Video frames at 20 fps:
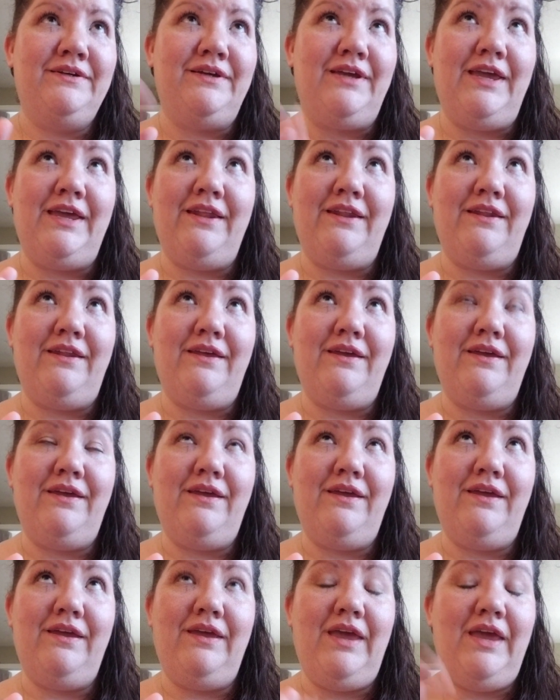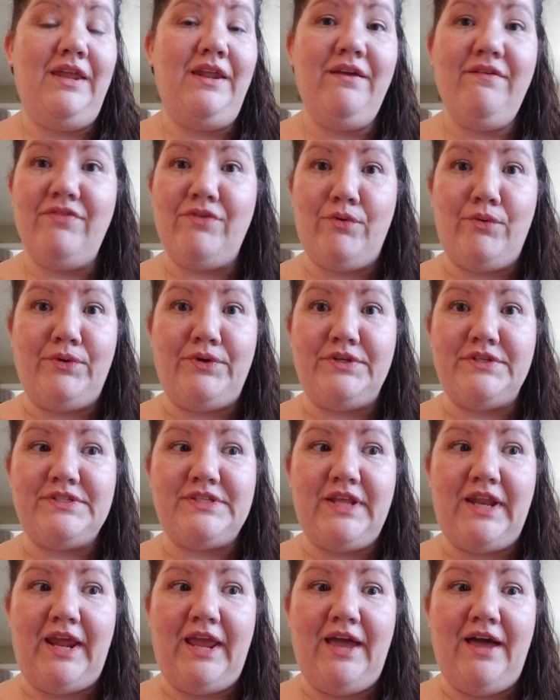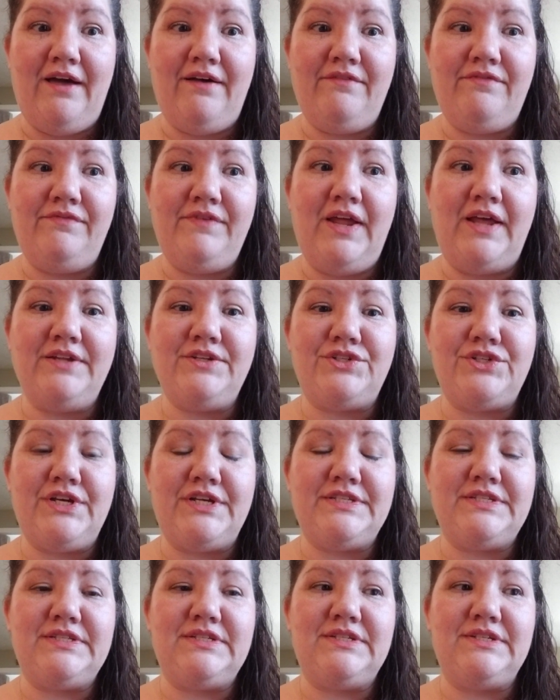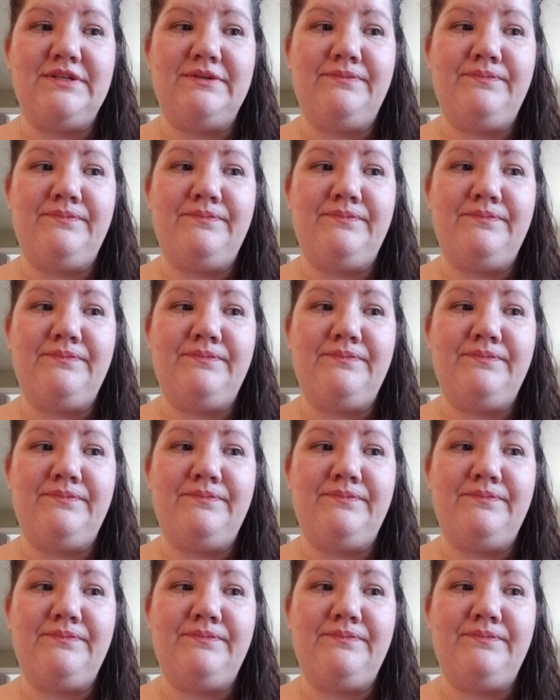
in any of the oils that I have, not just